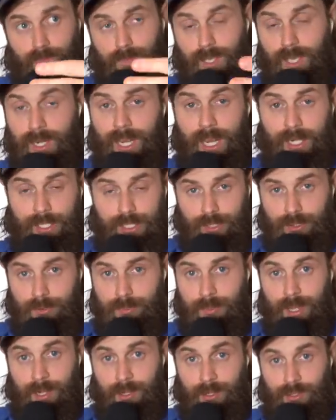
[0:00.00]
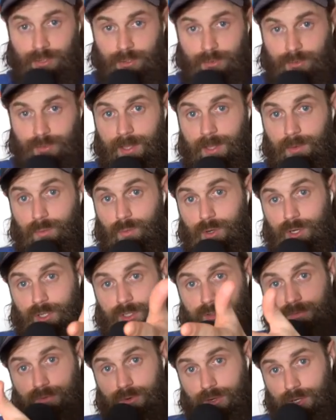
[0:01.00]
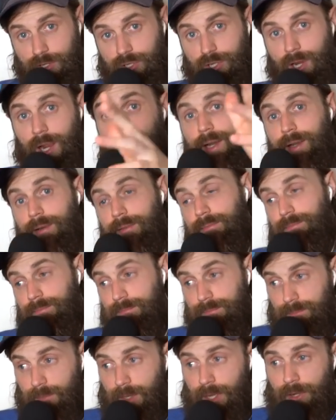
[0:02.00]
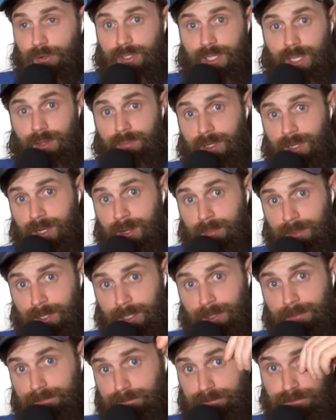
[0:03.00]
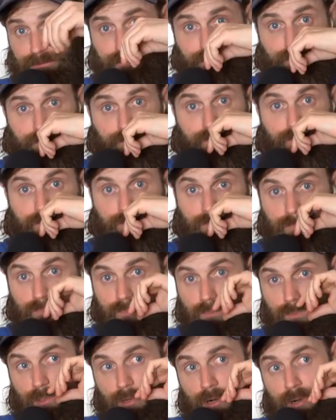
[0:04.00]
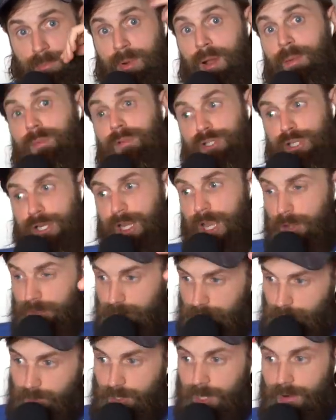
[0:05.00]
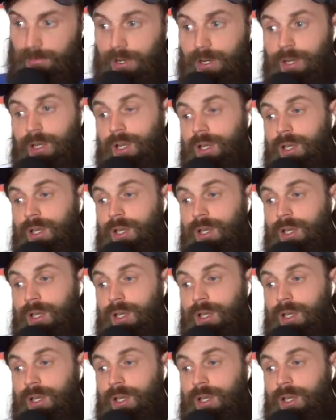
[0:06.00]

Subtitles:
an agent or manager that works for a giant entertainment company or publishing house or whatever.